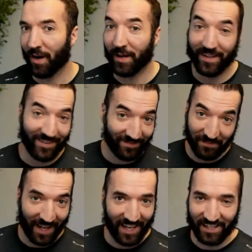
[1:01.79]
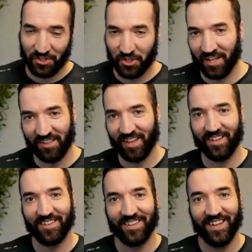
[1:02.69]
I hate
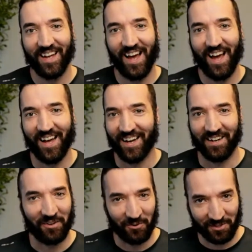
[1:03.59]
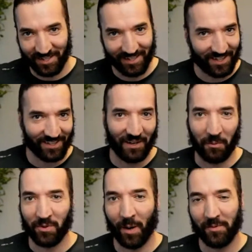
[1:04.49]
chasing. I always,
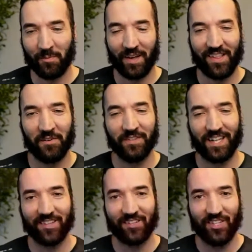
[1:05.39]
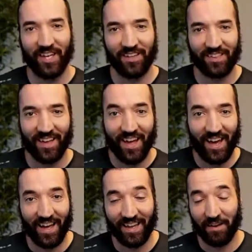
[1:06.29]
promise myself not to chase,
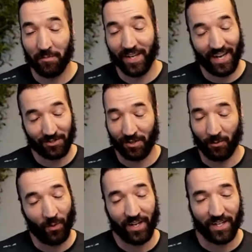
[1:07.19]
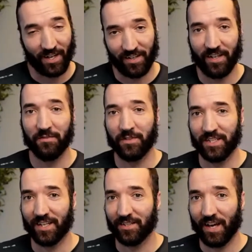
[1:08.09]
and I've been actually waiting on
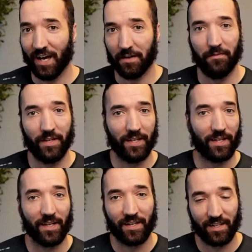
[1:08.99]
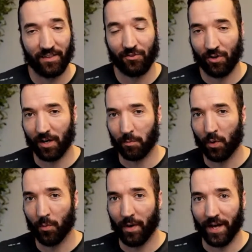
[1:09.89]
Nvidia to have a strong
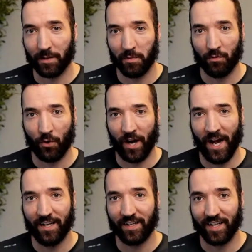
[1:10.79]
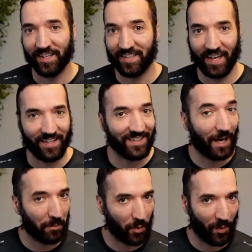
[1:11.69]
pullback before adding it, and
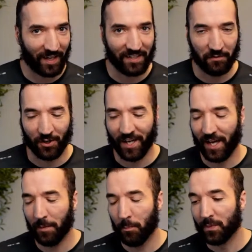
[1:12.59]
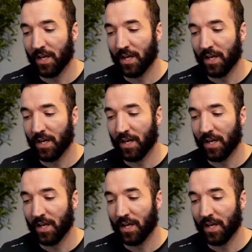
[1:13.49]
that pullback never came.